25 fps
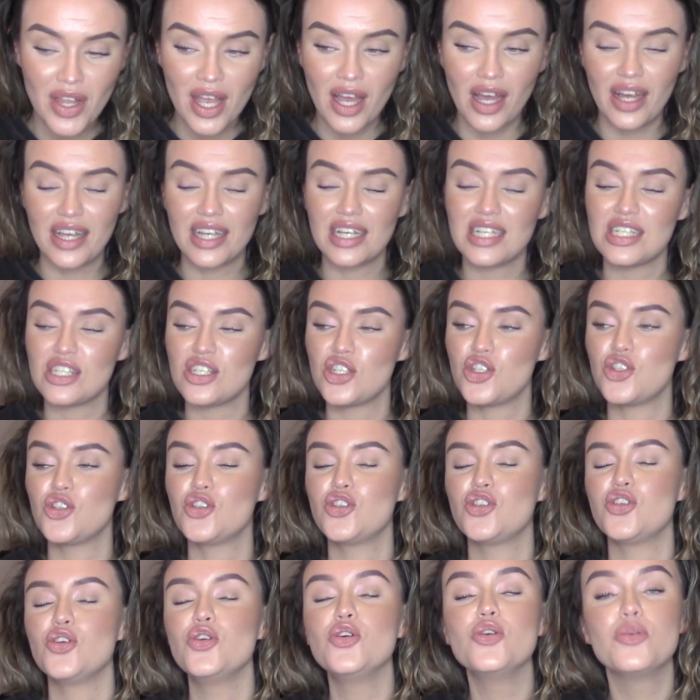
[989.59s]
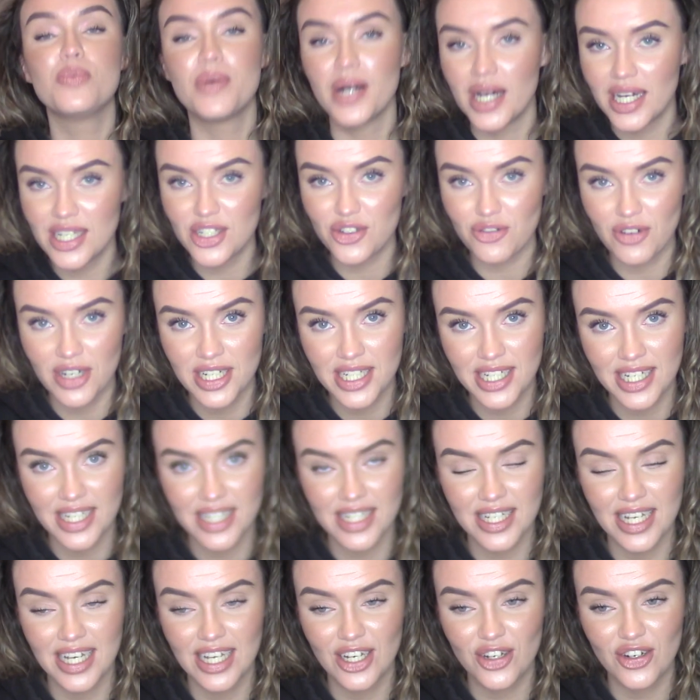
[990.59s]
I think it's a super underrated
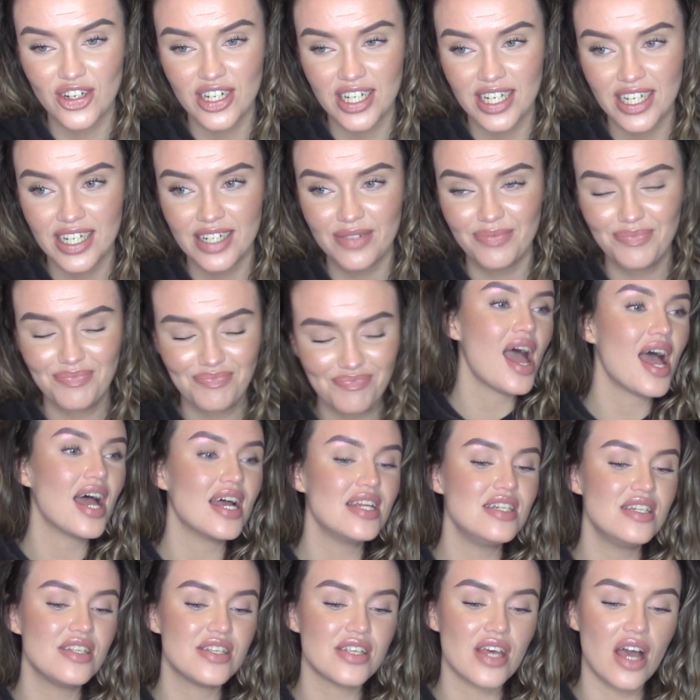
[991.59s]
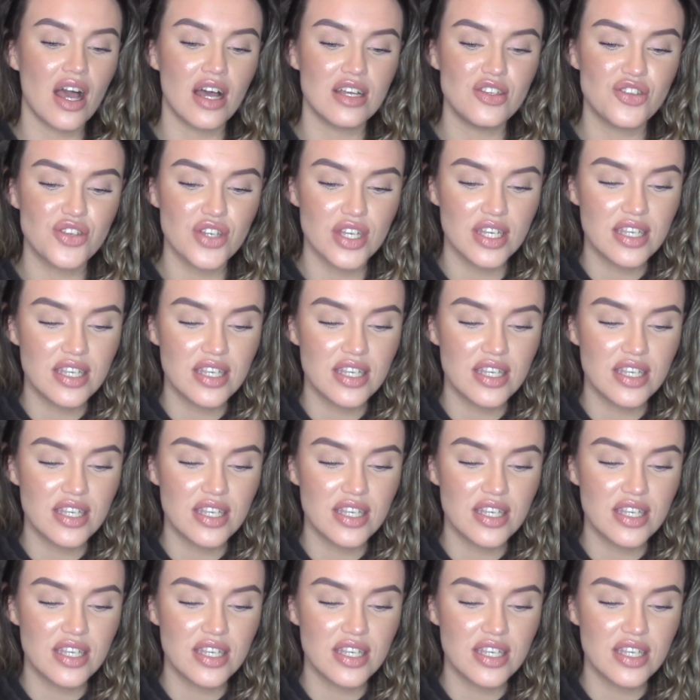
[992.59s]
ingredient, and I